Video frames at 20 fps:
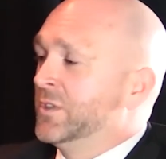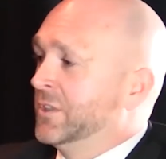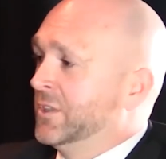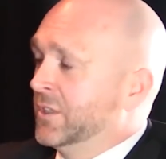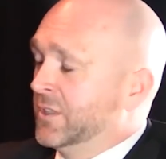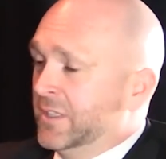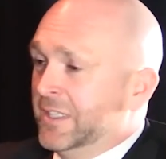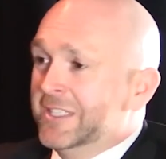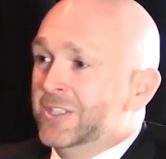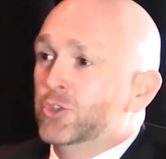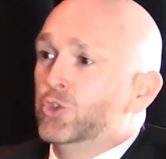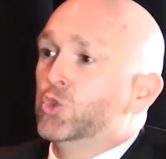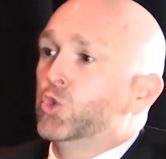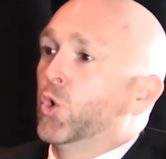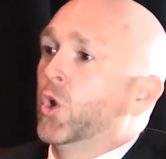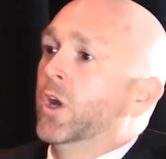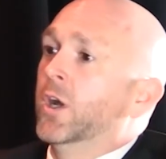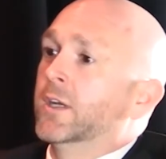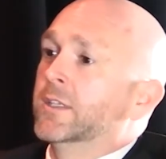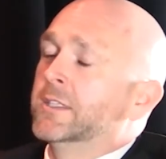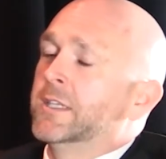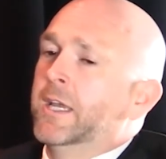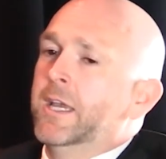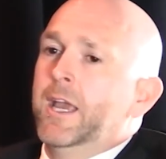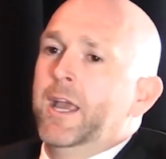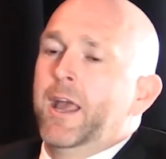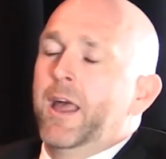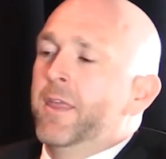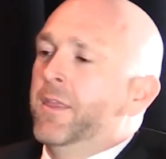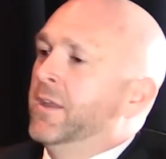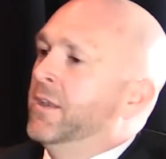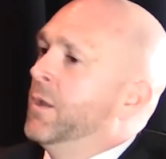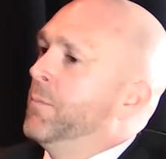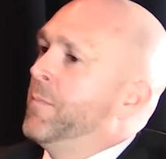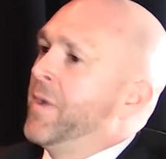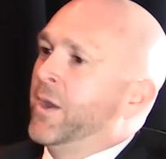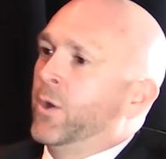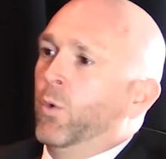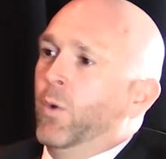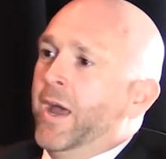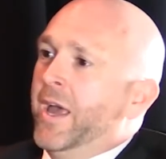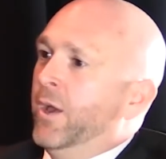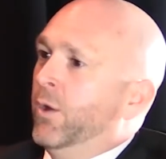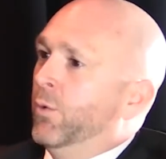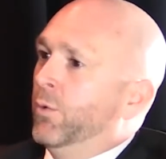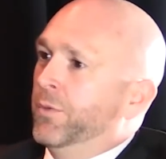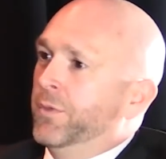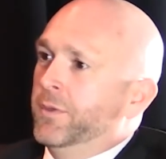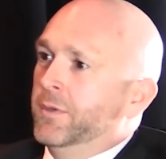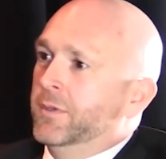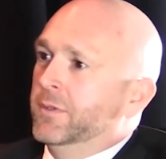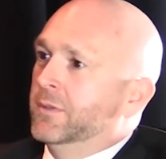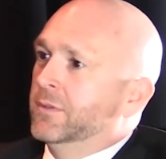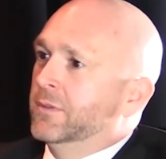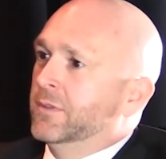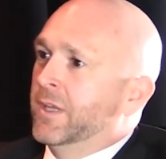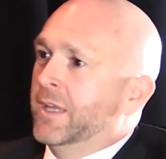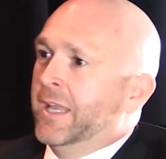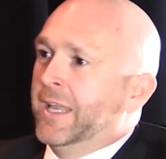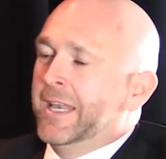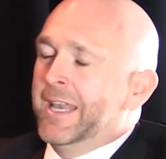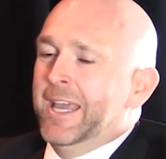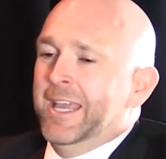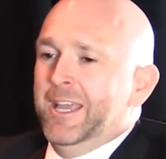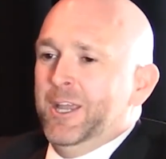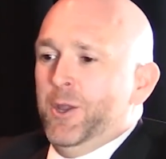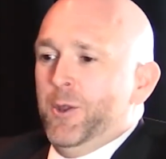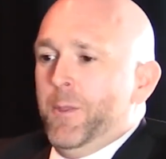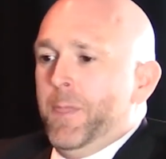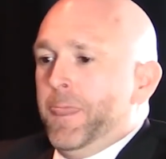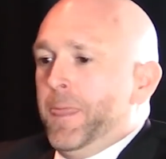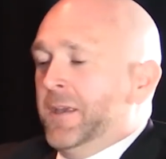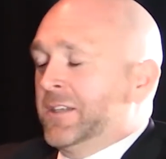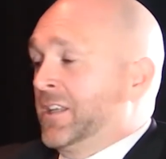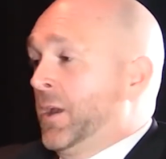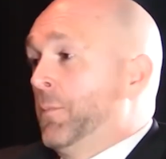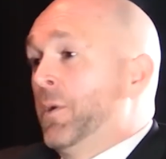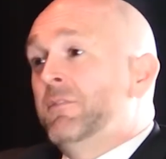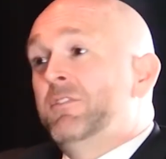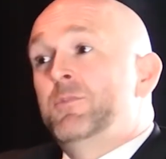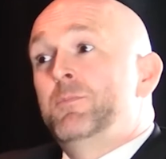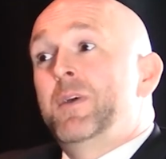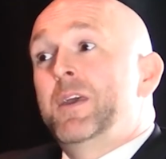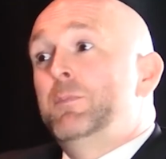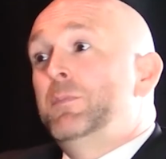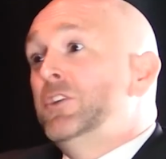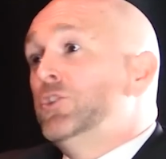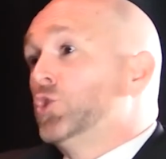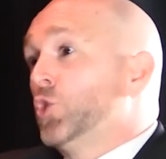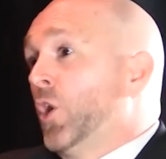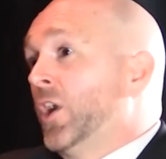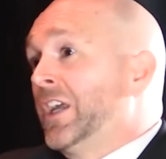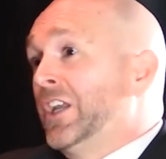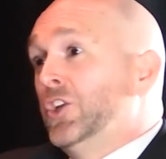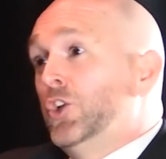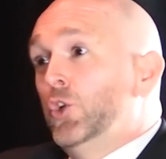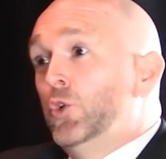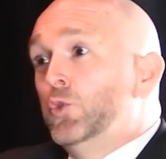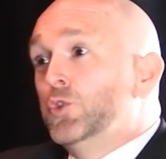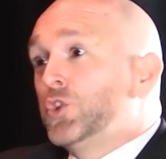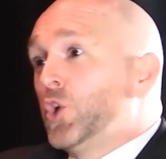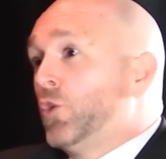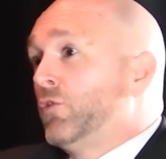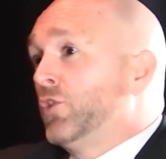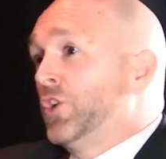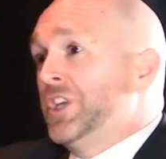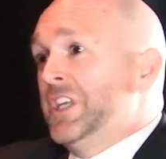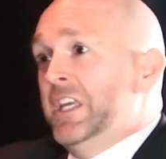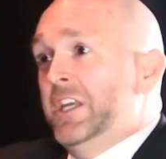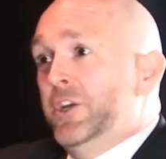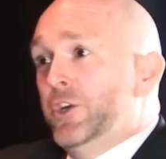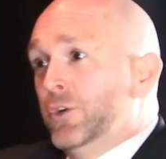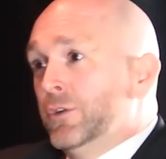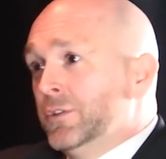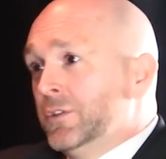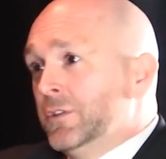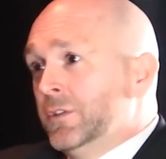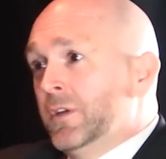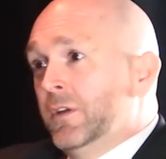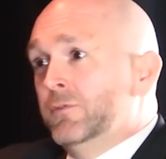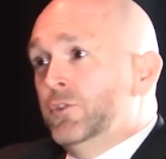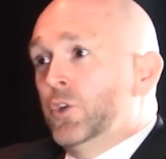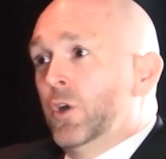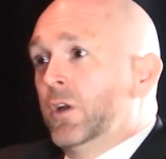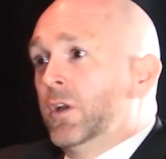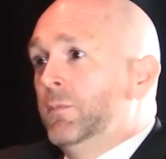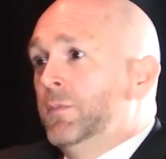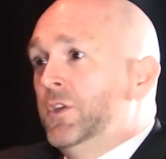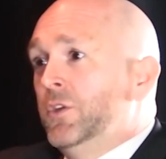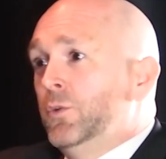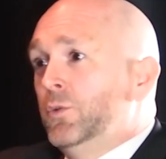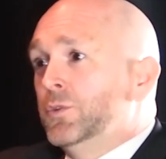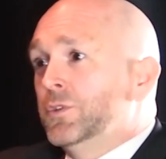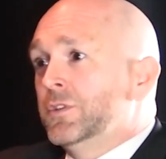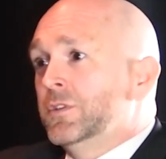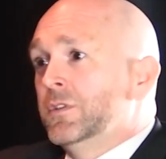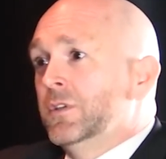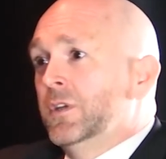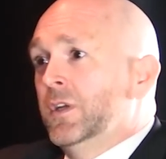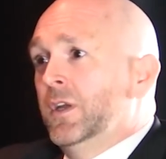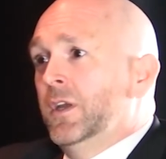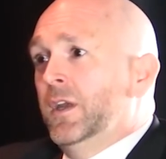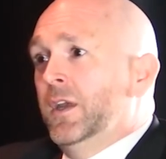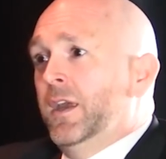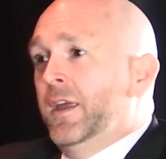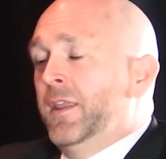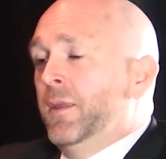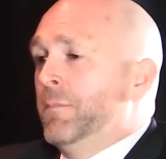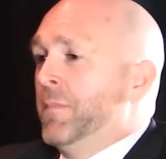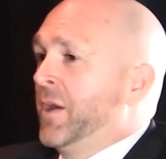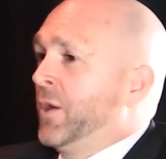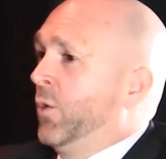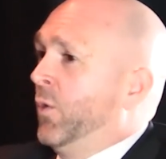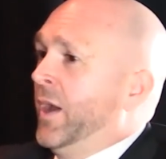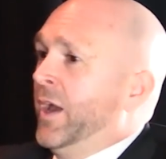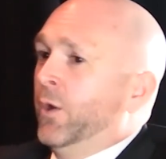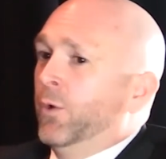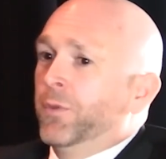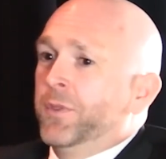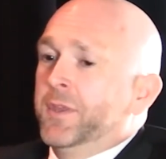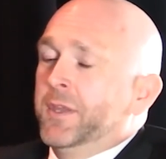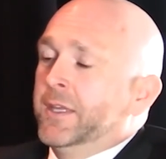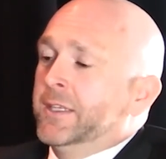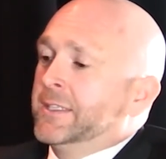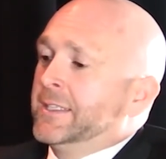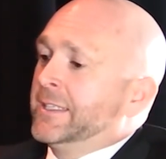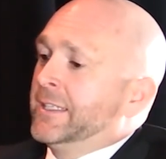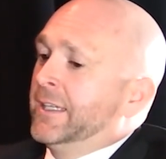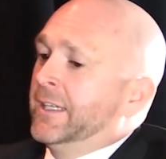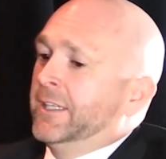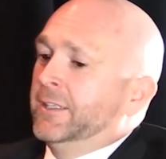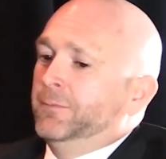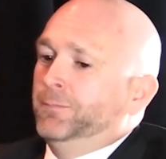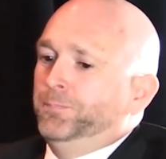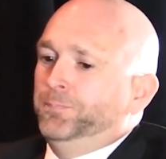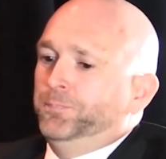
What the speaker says: just these drugs and then the mental health. And some of it may be drug induced over years of drug abuse. The mental health, it's, of